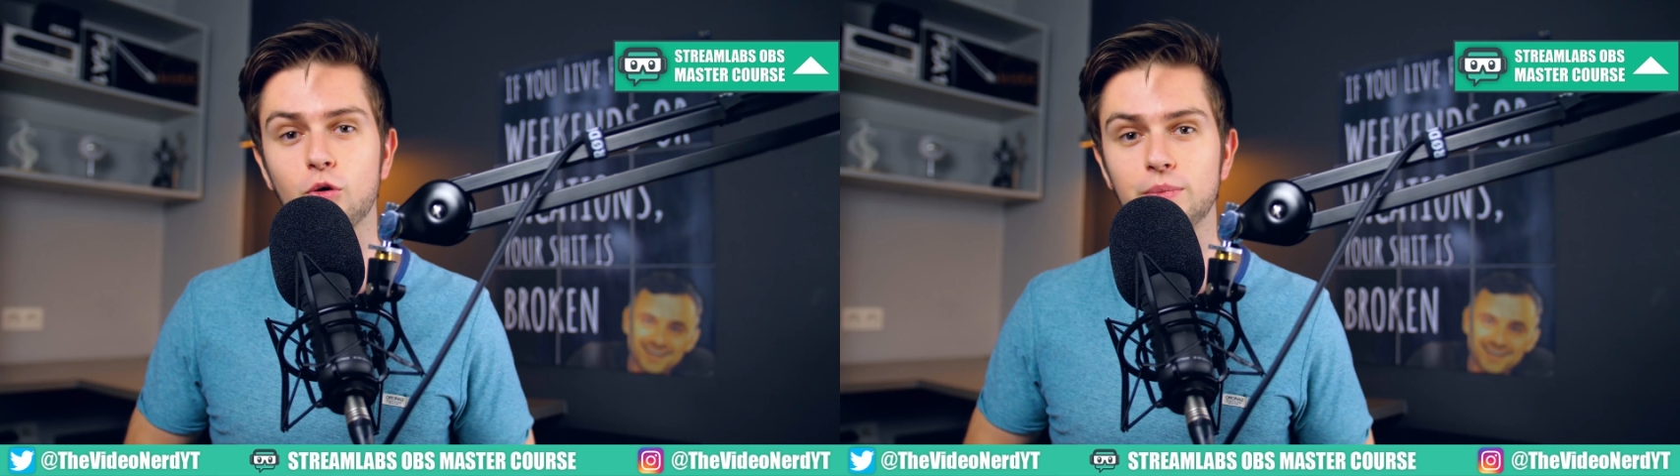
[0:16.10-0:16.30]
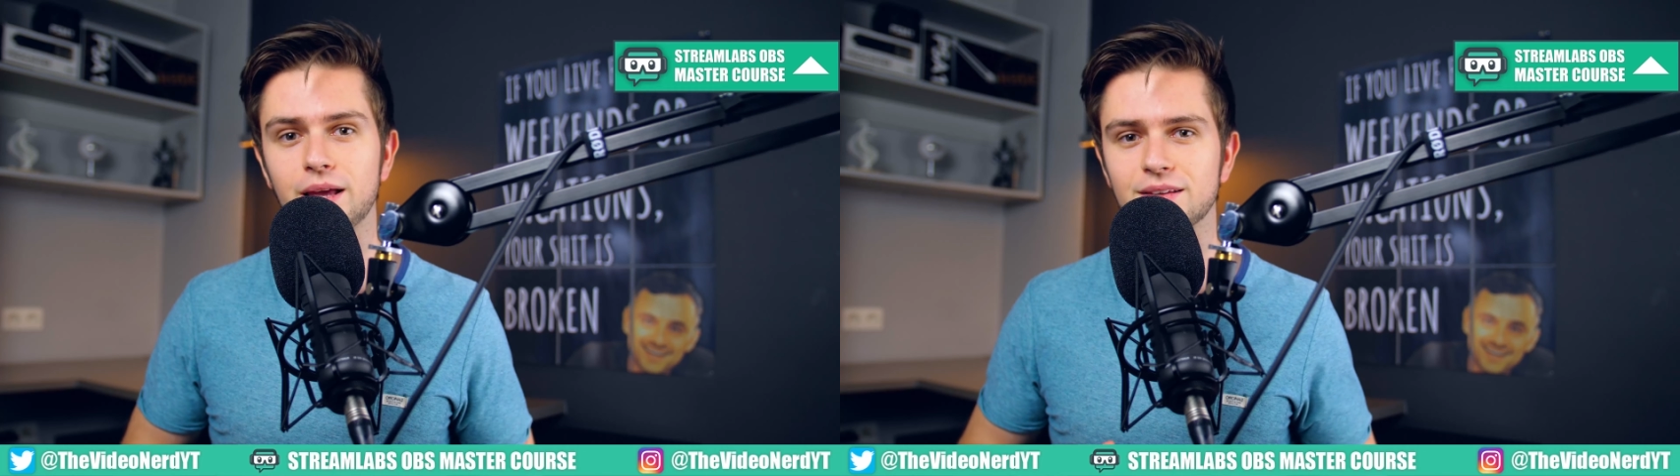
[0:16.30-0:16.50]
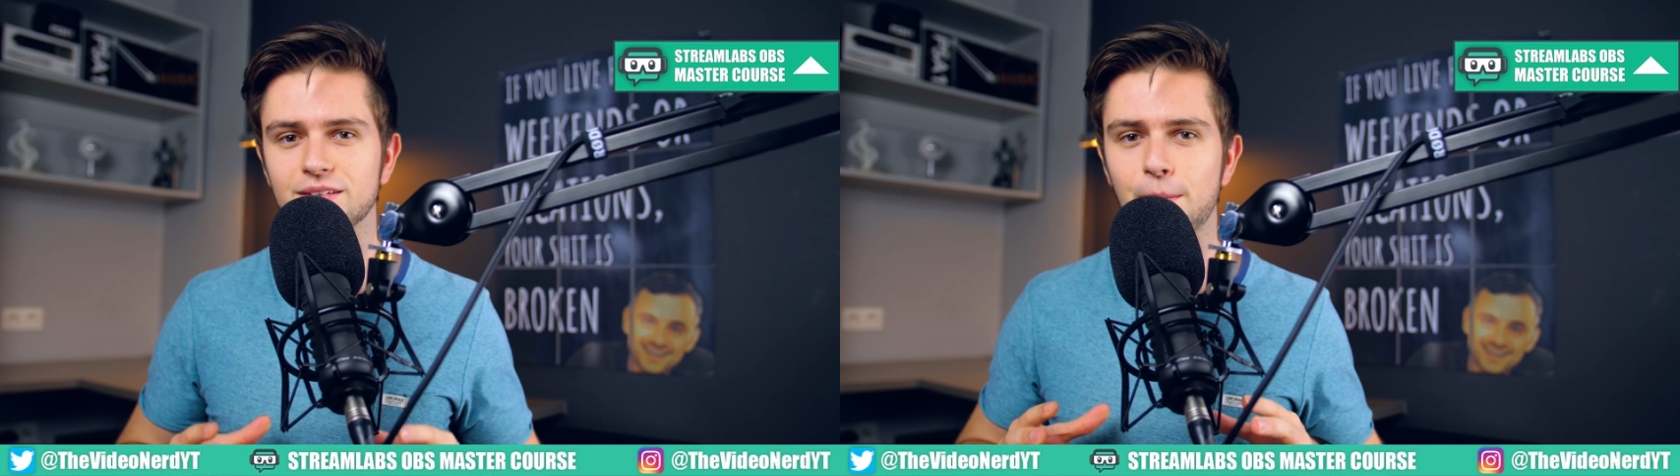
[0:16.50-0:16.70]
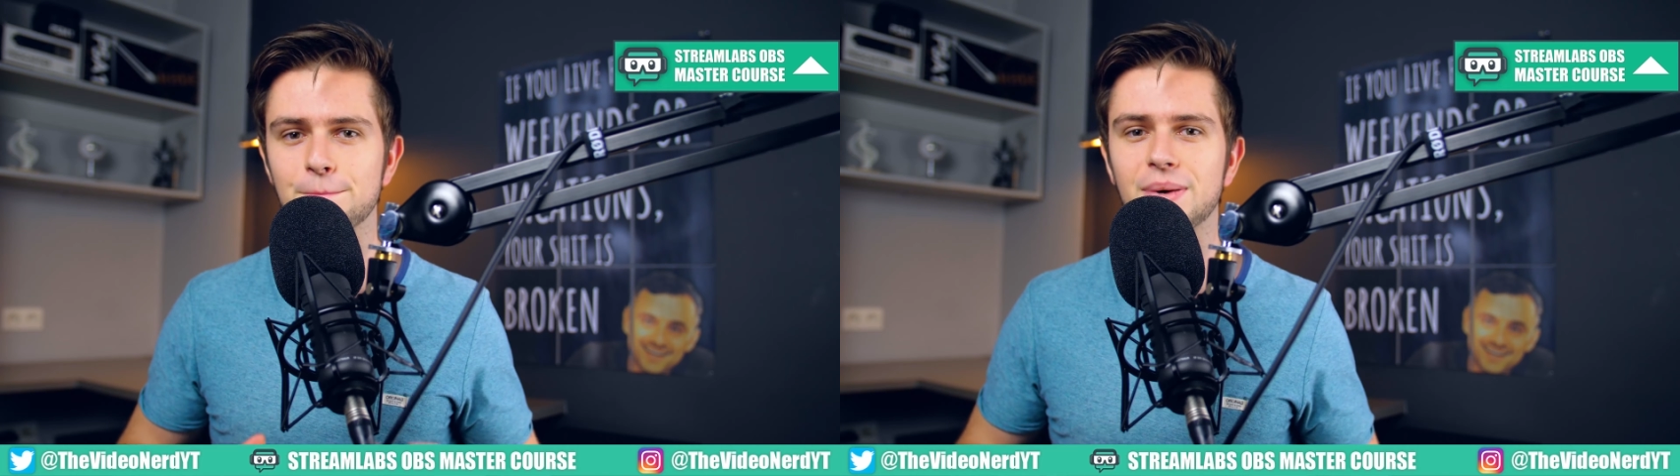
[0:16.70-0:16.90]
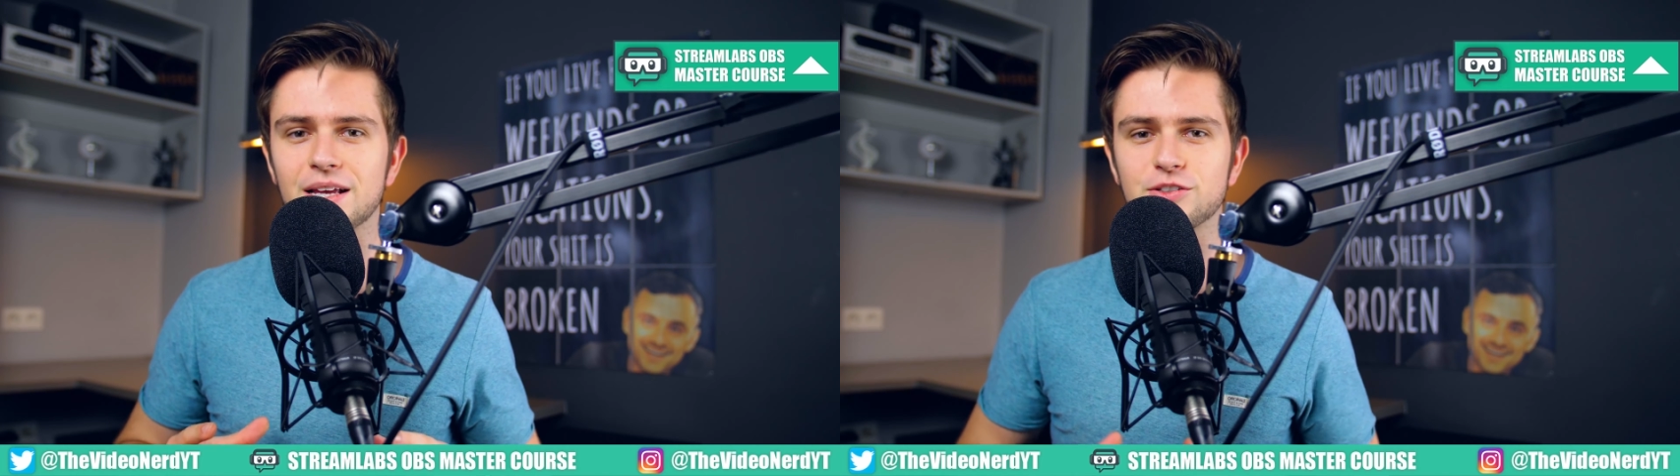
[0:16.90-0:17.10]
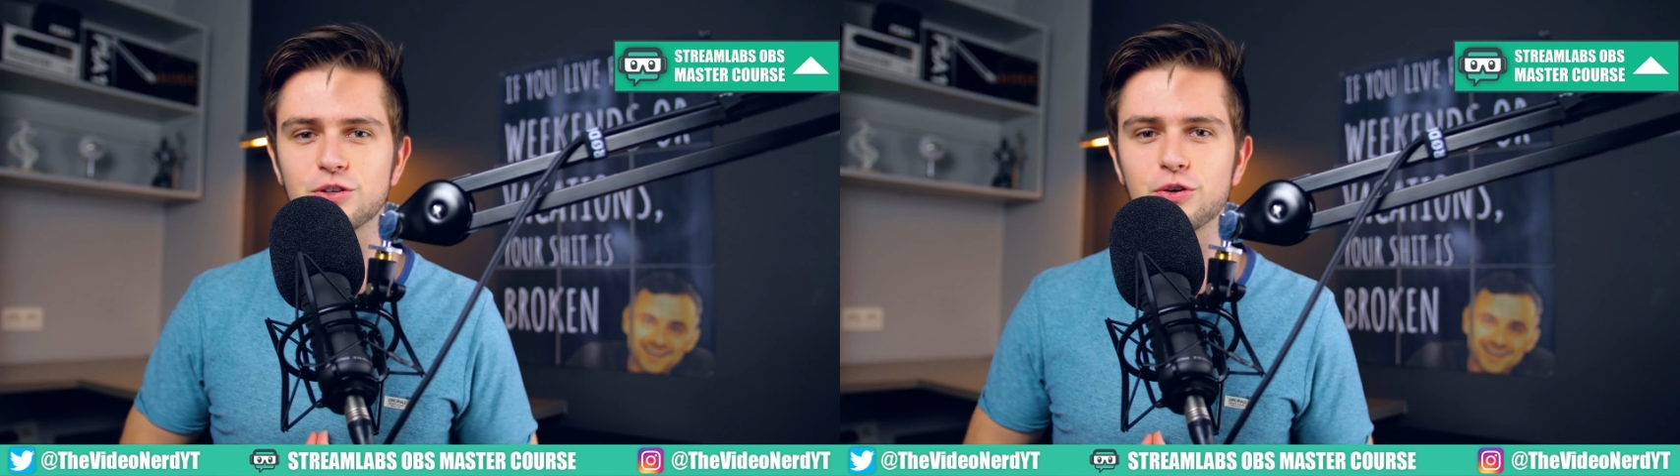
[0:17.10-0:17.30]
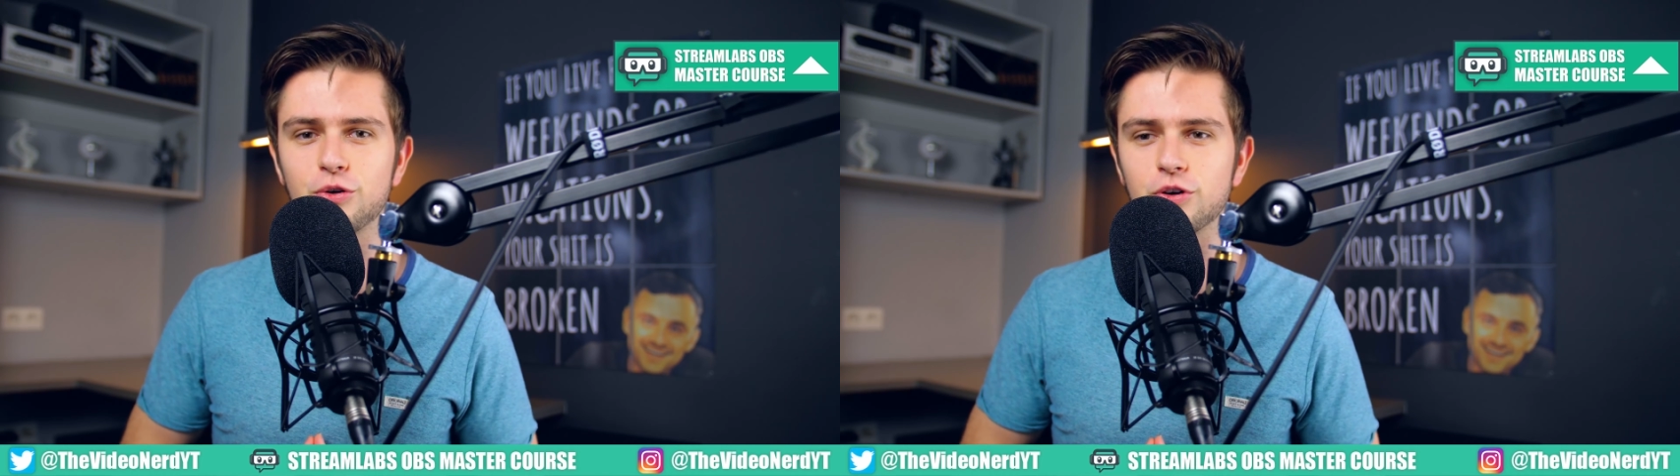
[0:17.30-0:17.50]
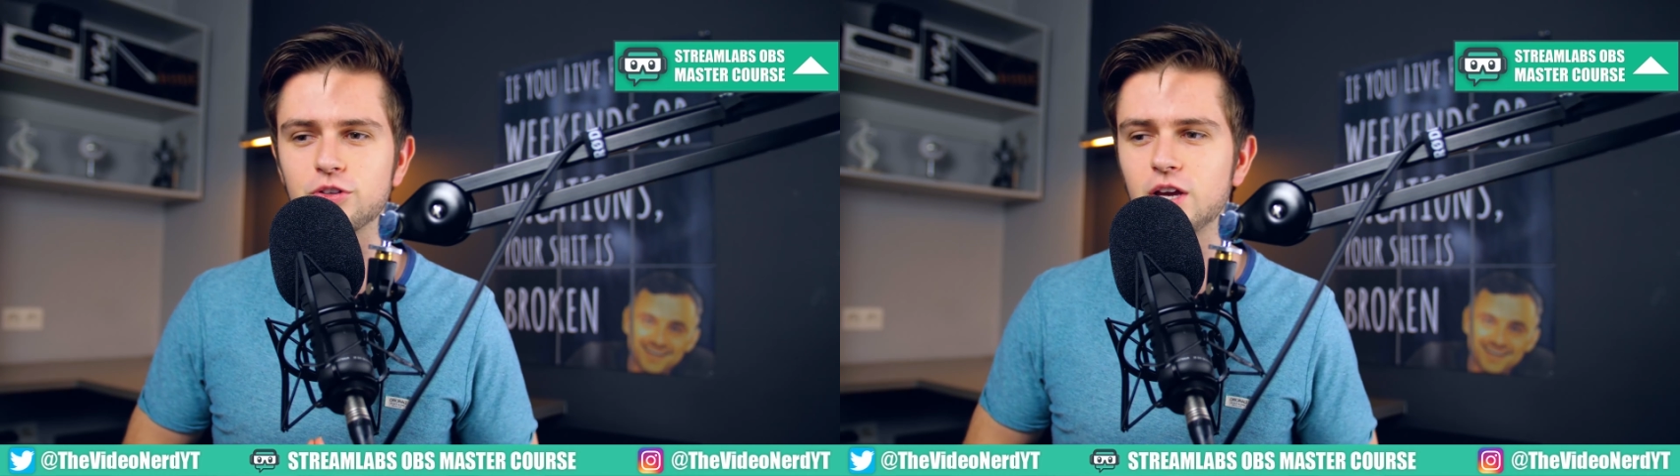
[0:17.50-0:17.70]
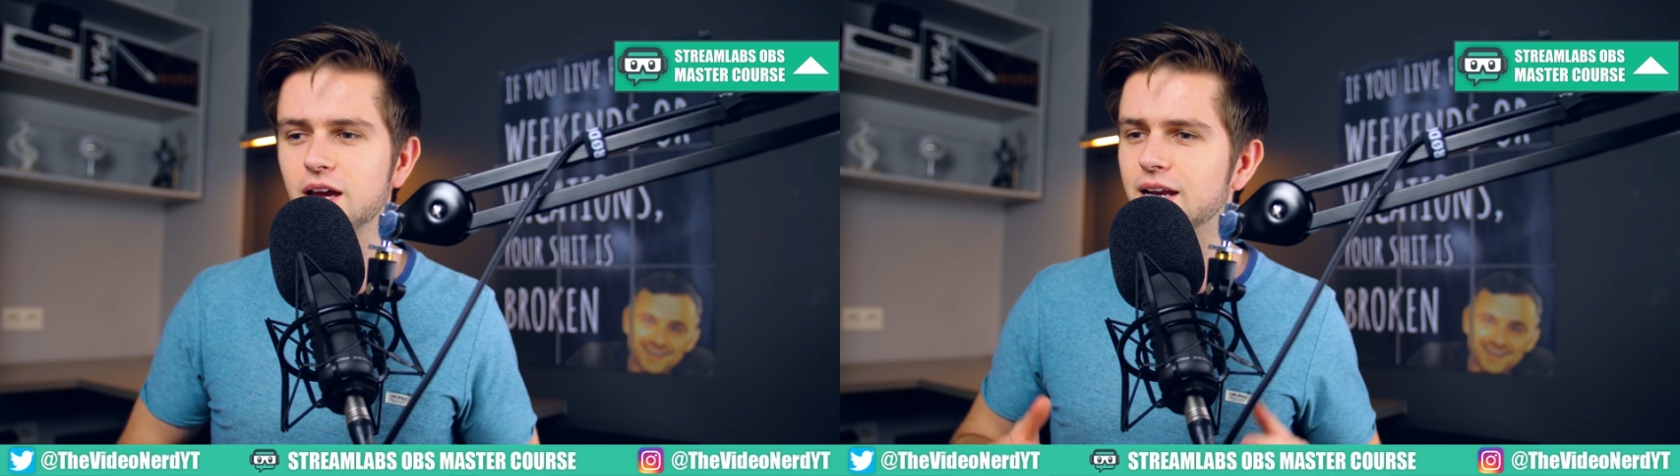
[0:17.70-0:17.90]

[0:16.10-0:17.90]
OBS Master Course.